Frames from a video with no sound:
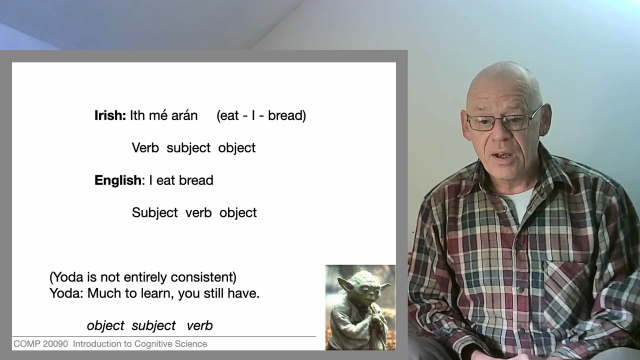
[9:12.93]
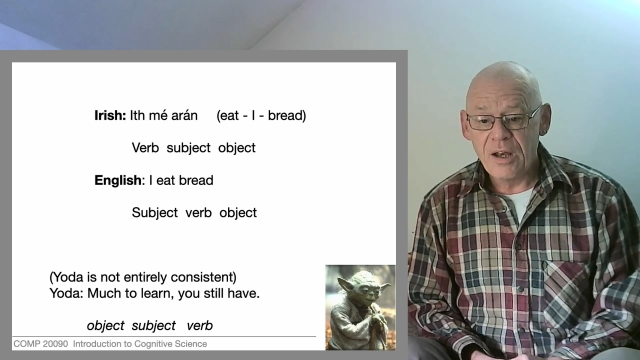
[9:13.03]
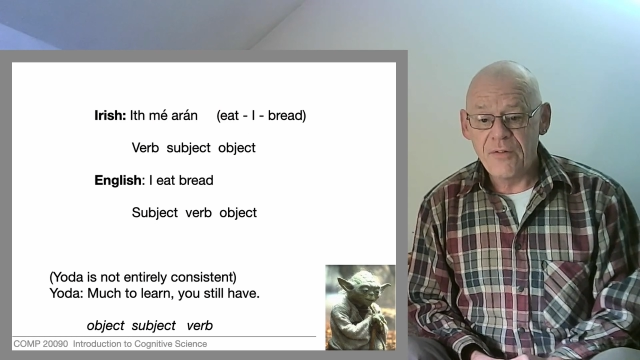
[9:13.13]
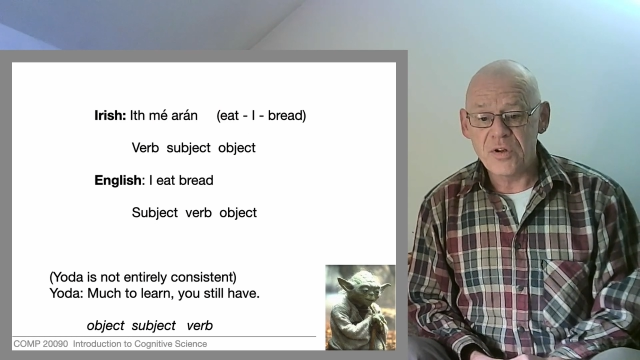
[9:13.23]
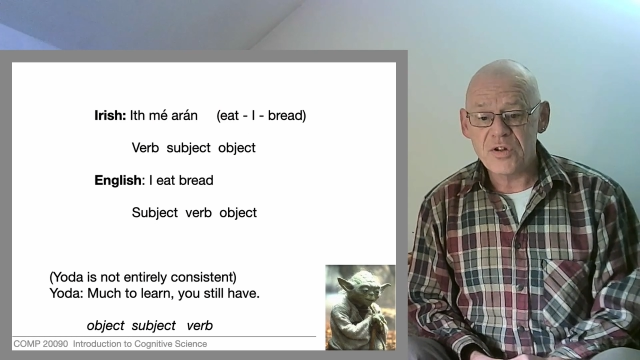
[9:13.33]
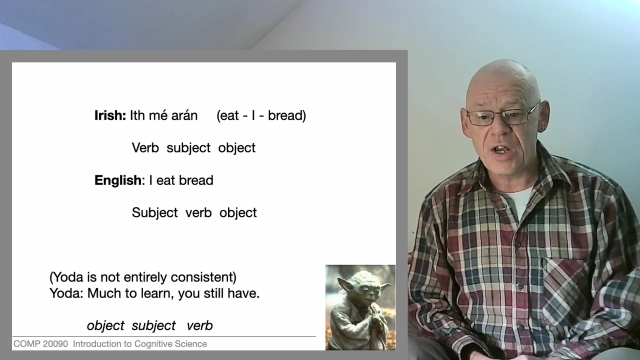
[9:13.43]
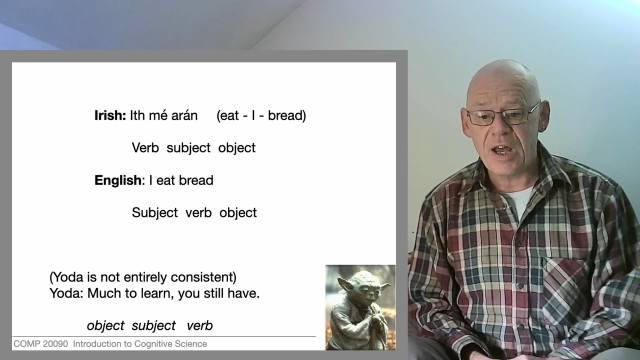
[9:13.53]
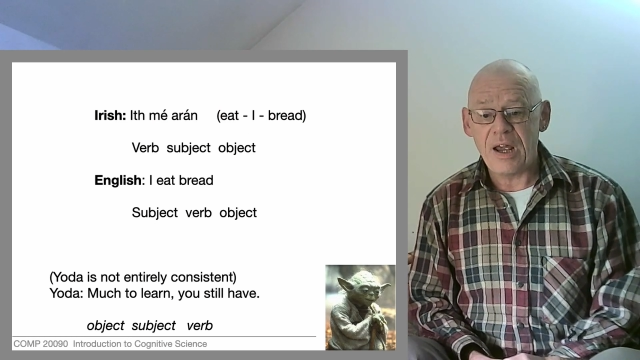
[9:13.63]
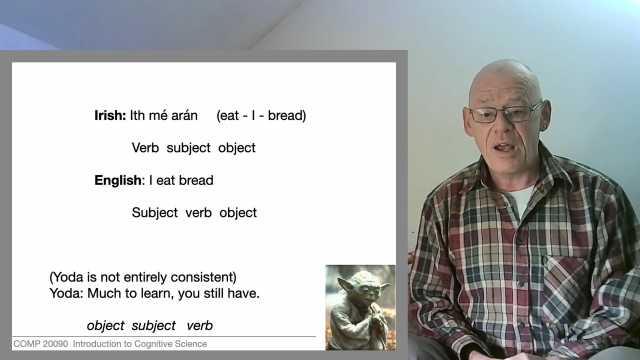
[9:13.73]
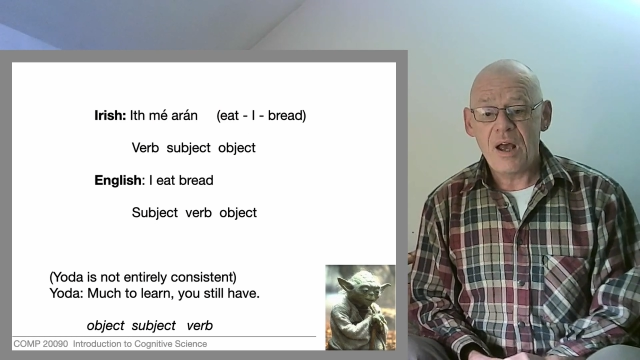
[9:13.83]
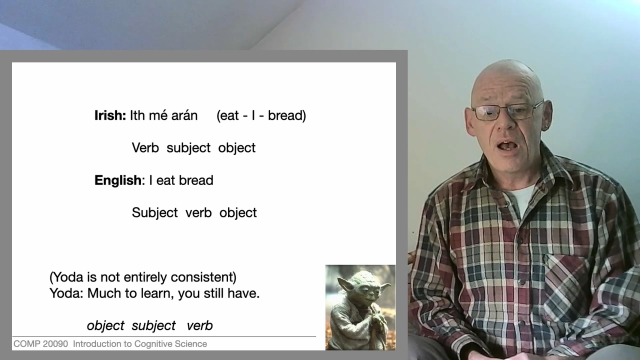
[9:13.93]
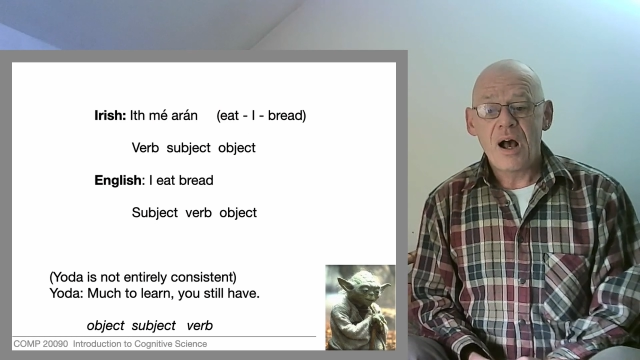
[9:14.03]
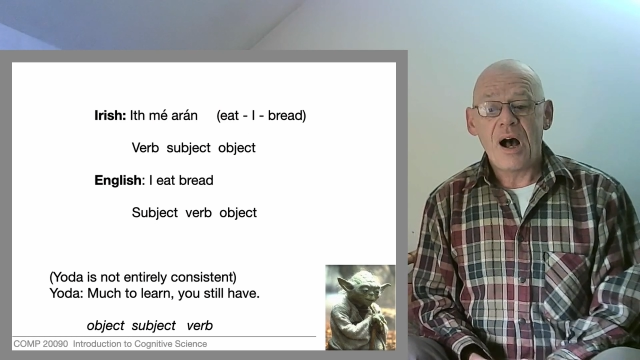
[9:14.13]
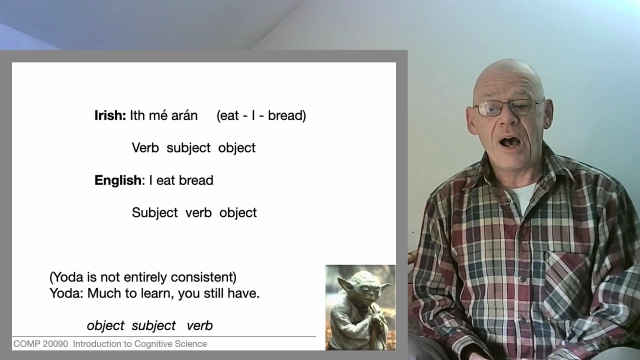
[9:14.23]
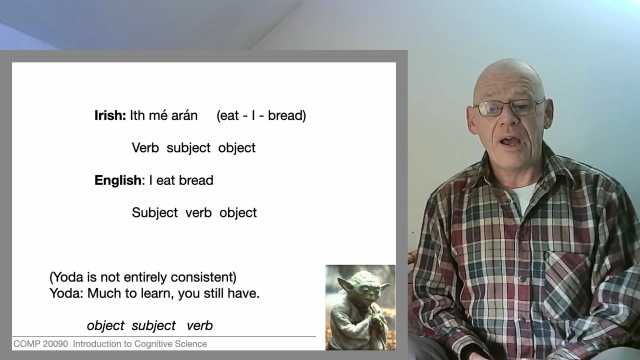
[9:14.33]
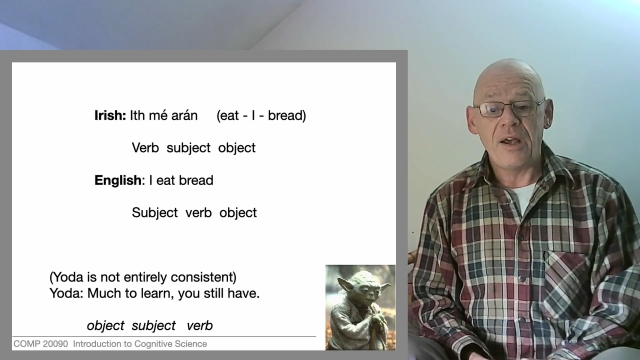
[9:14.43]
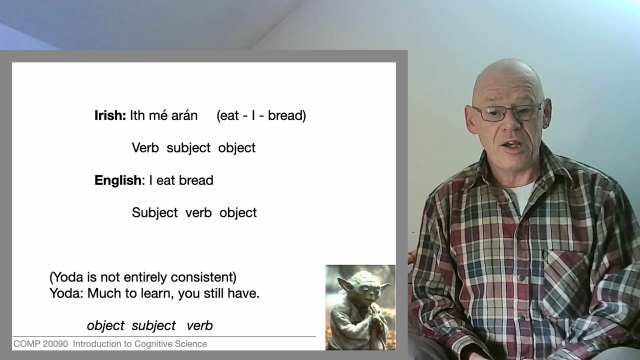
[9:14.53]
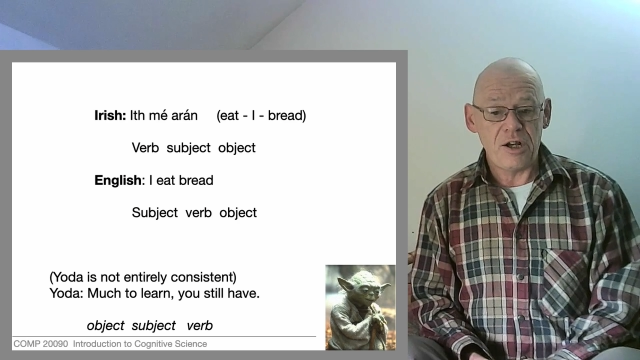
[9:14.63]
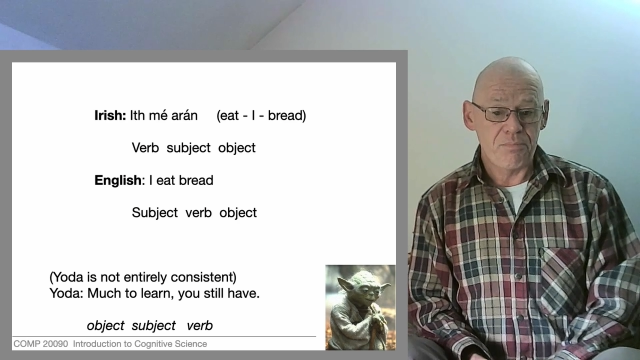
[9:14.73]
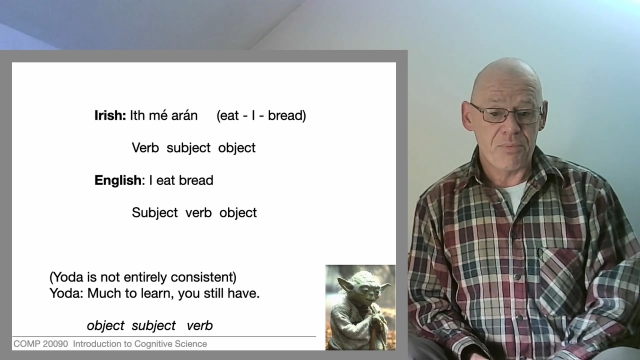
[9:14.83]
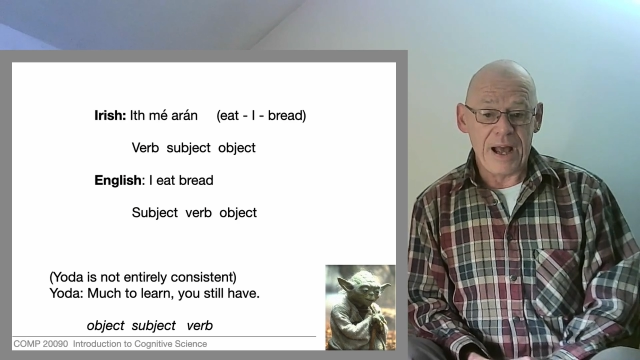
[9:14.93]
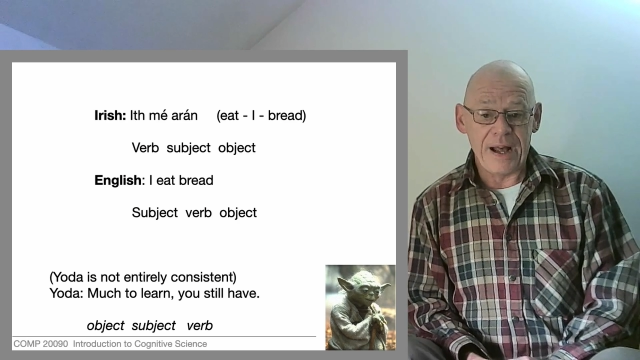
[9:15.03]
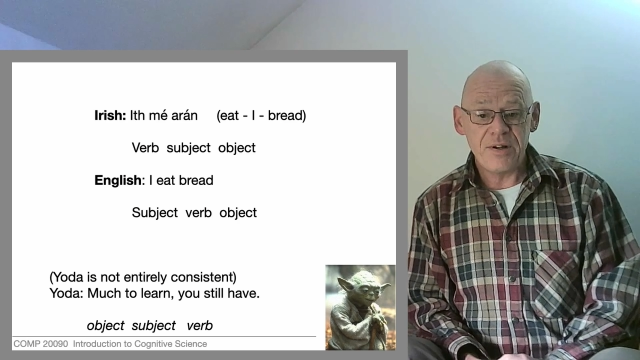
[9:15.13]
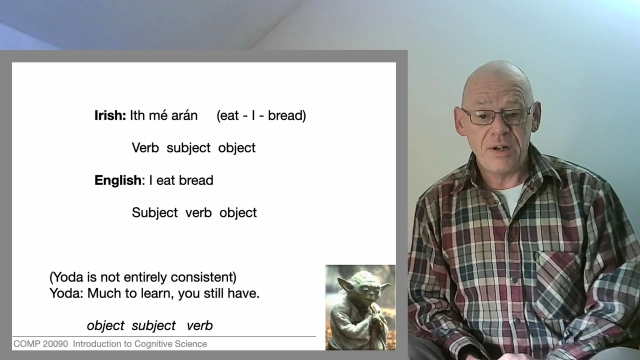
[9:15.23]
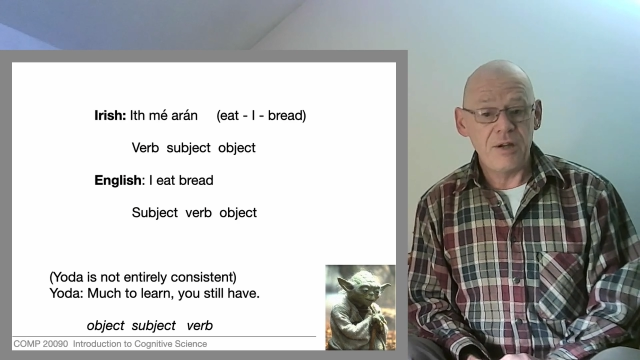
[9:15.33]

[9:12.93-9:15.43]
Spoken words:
If you say, I eat bread,